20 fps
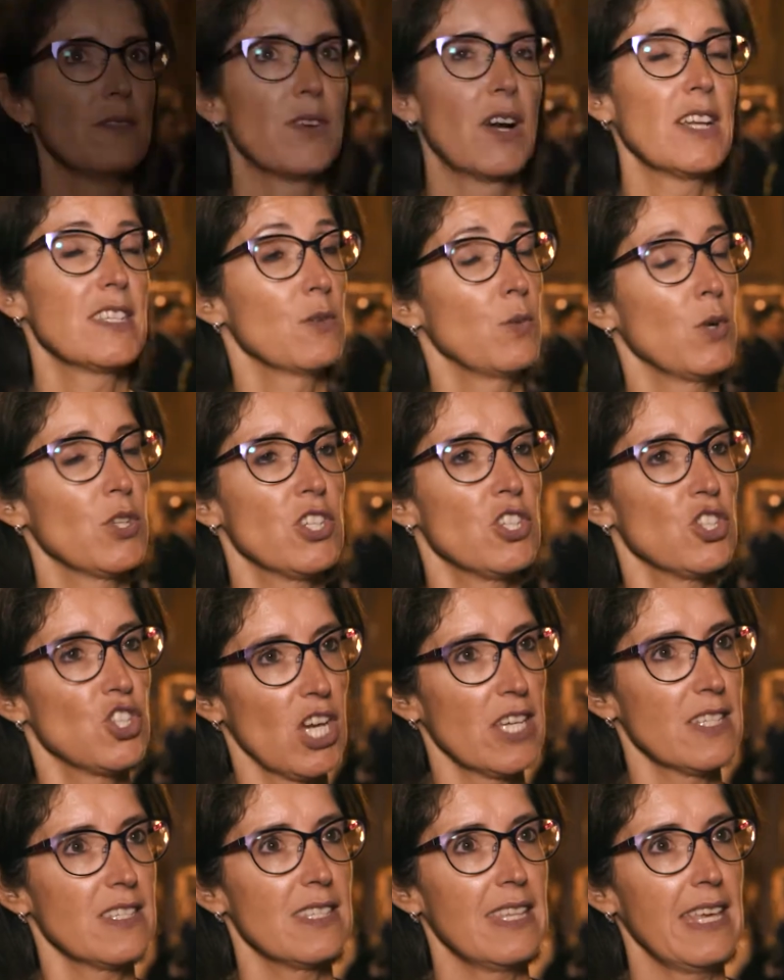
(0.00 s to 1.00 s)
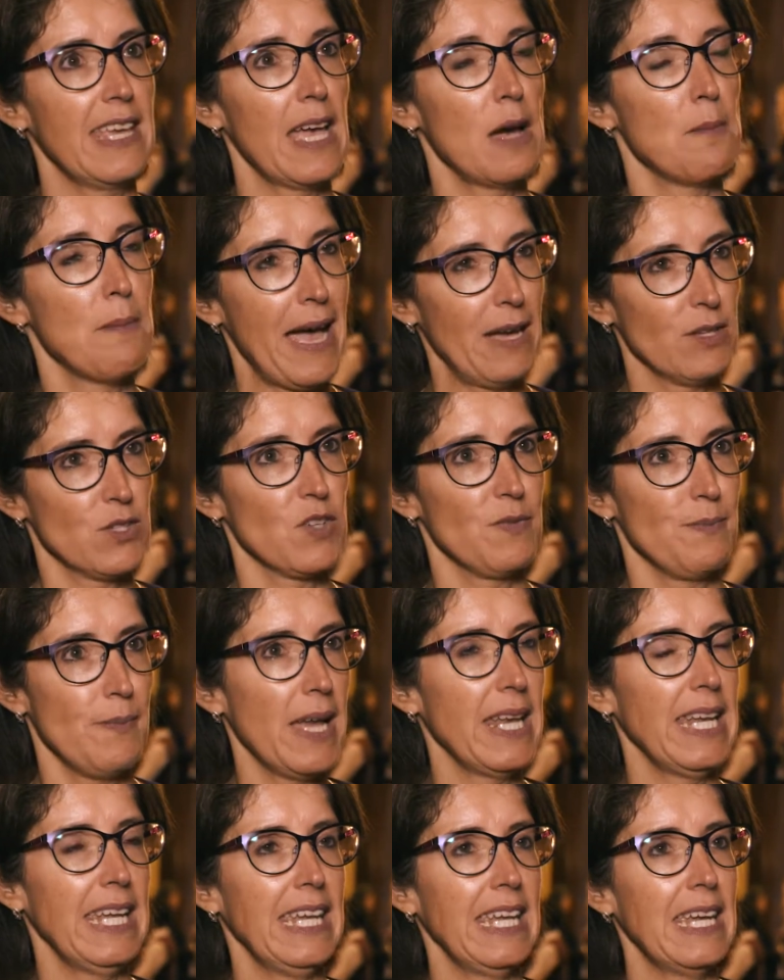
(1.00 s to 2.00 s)
For us, it wasn't just the amount of
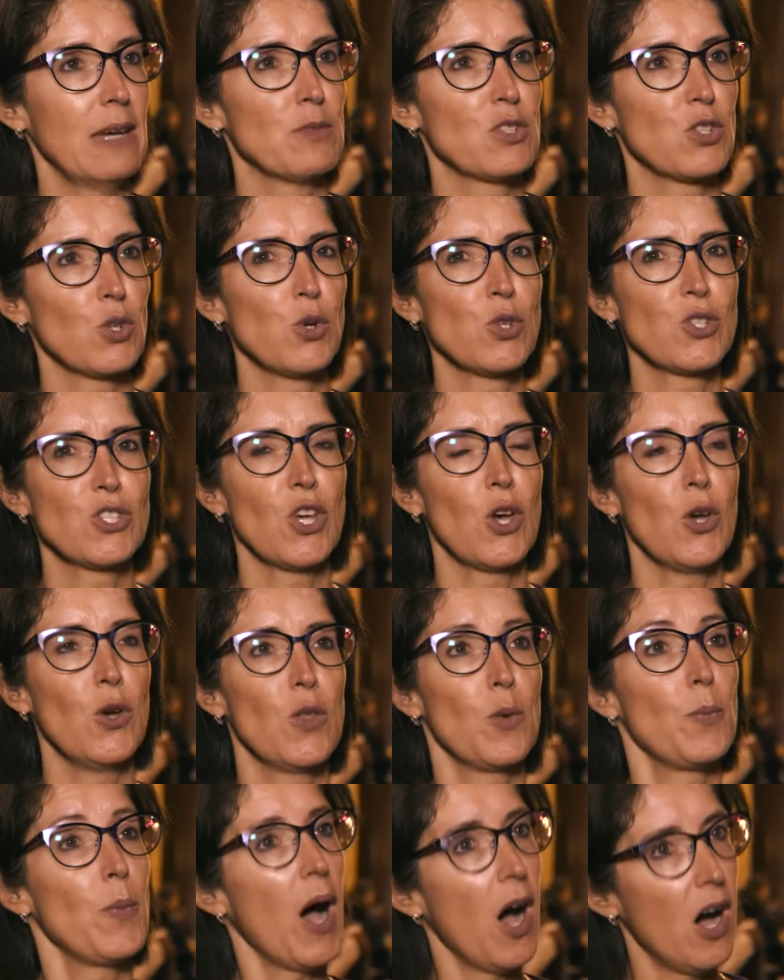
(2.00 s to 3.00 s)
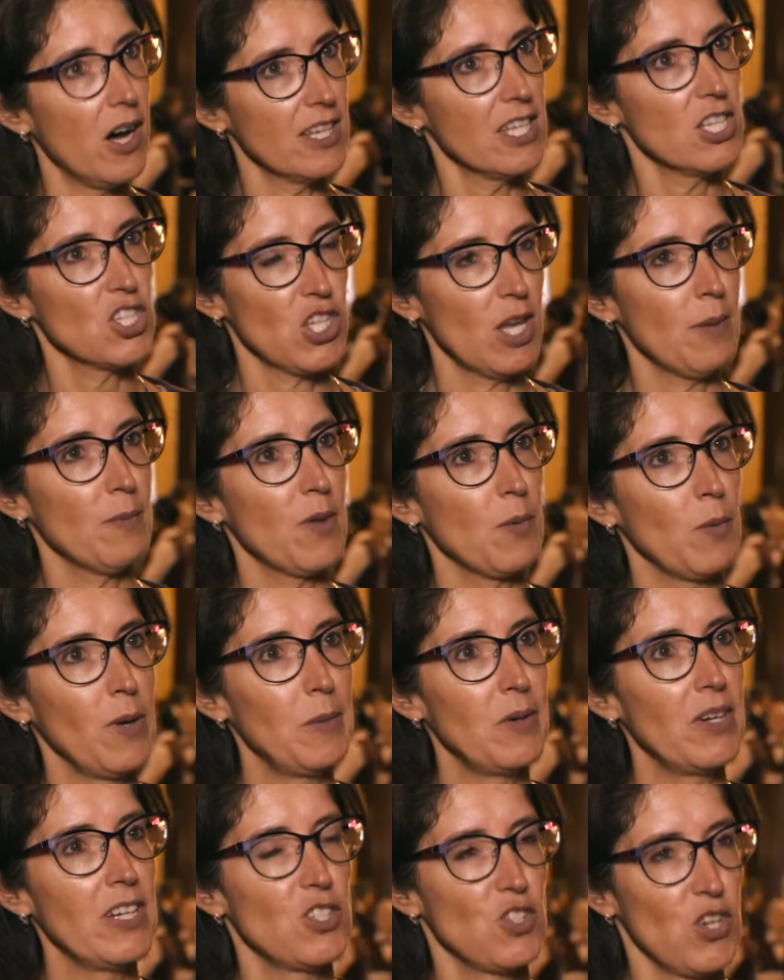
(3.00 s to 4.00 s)
money, it was also the partnership that
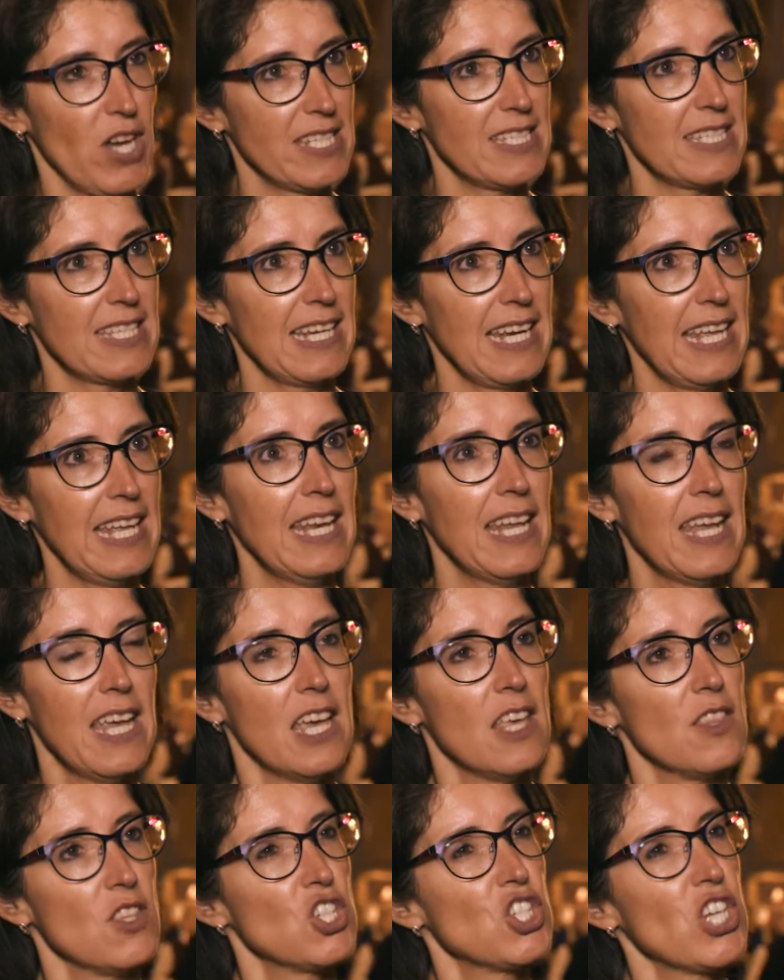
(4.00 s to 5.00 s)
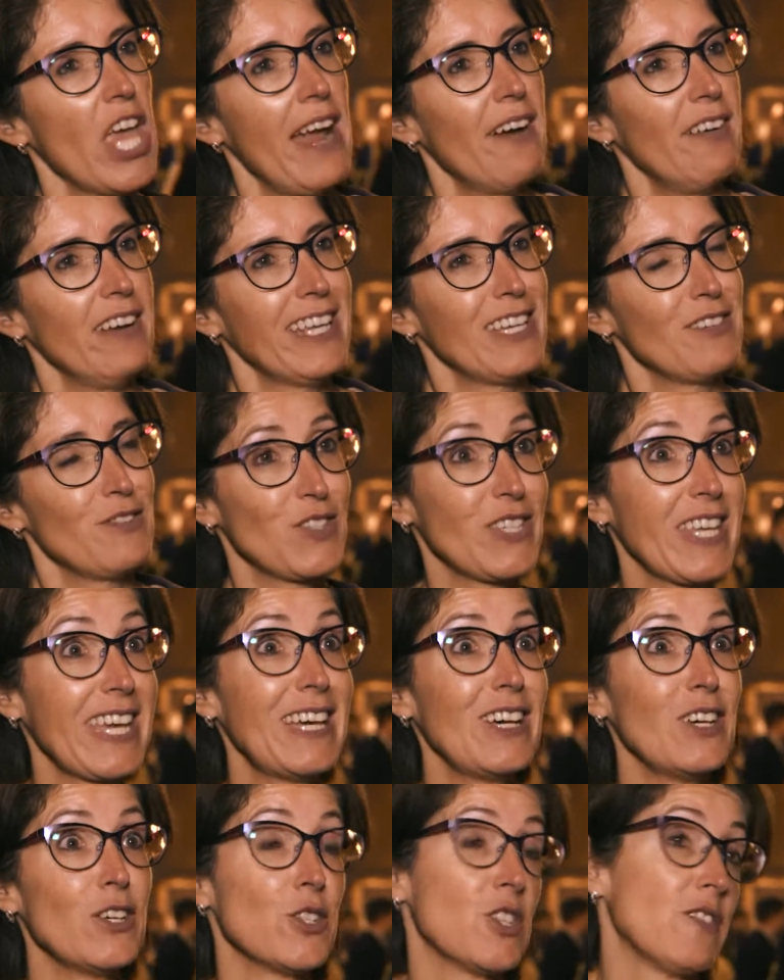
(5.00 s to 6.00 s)
we were interested in, the sharing of
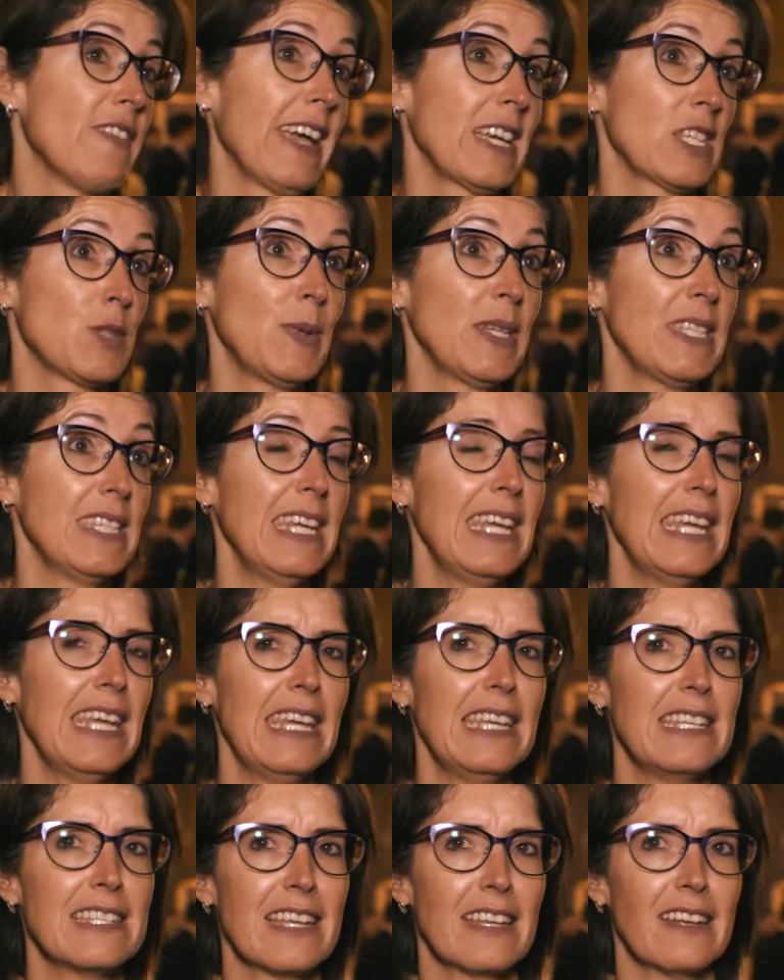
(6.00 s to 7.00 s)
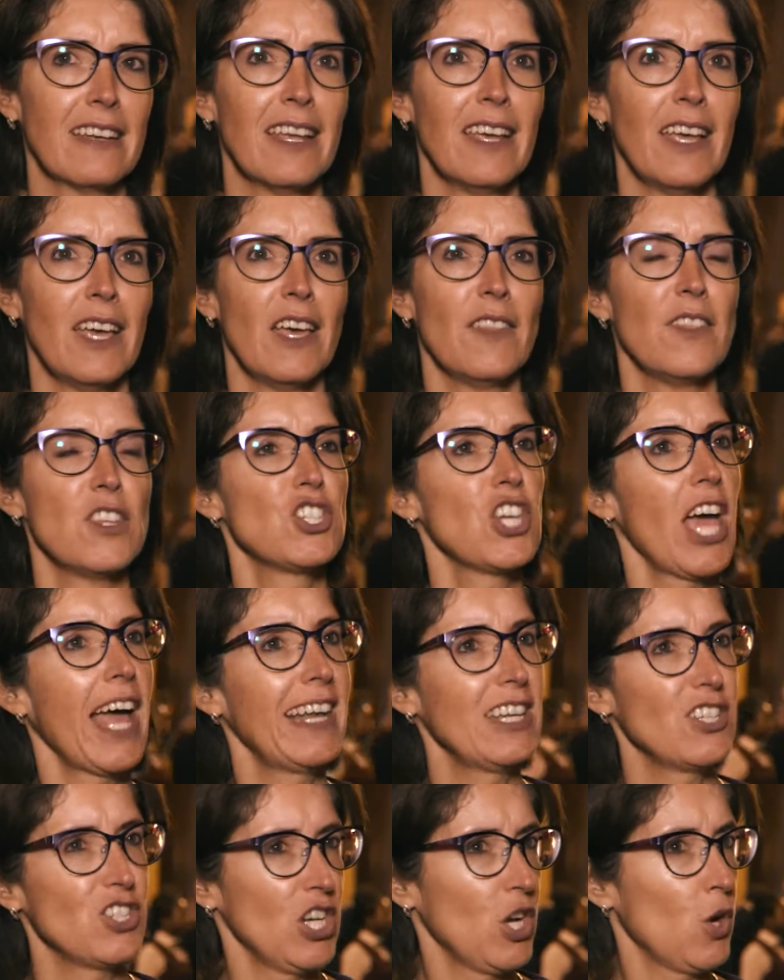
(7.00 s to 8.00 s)
skills, of expertise, and the
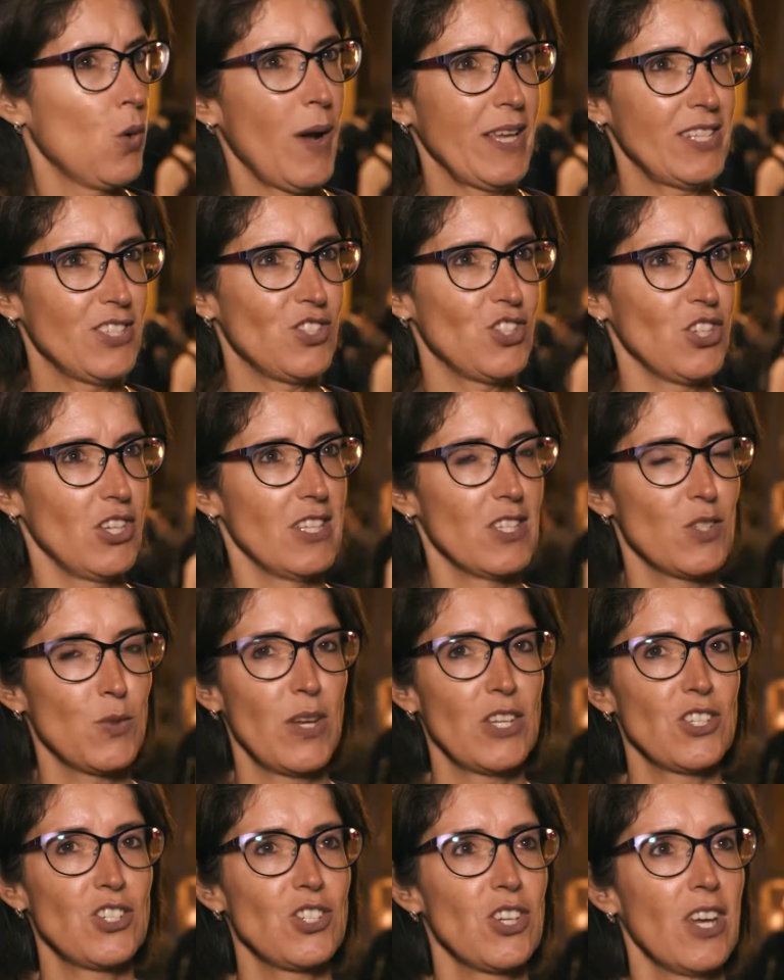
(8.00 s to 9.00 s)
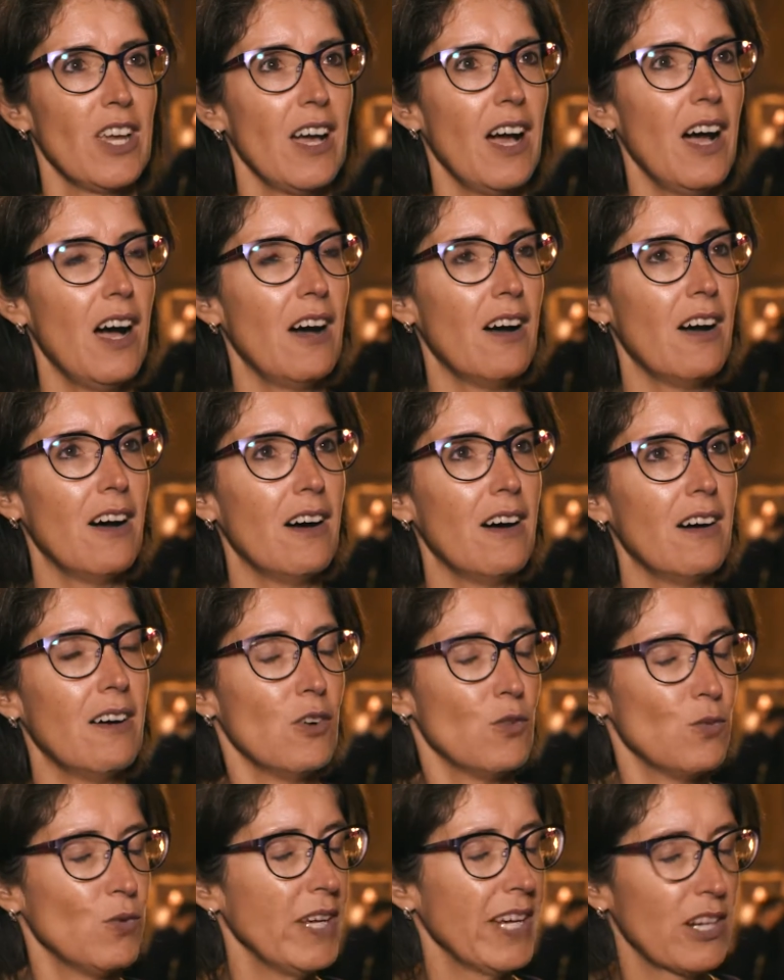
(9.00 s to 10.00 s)
challenging questions, which are
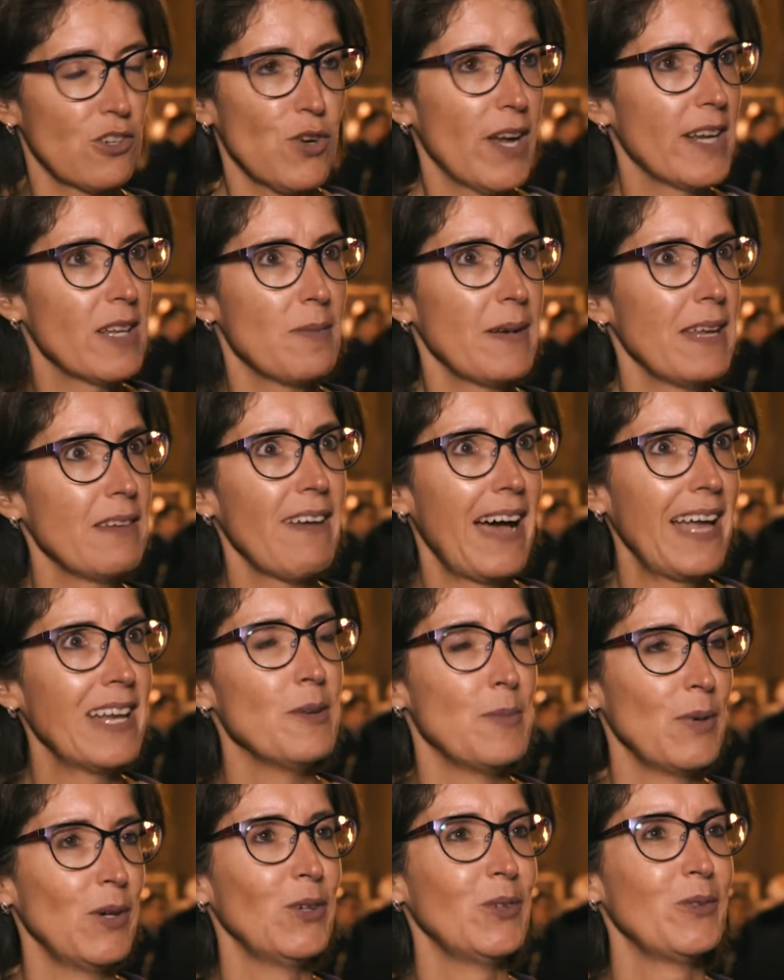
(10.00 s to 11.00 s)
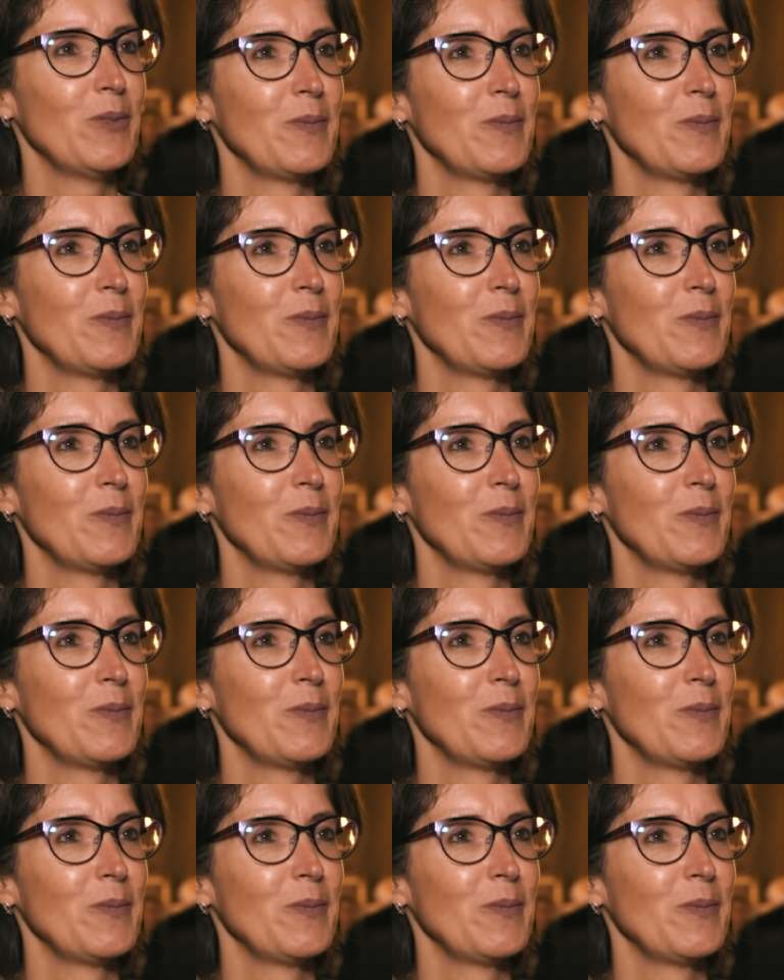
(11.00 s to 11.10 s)
incredibly valuable.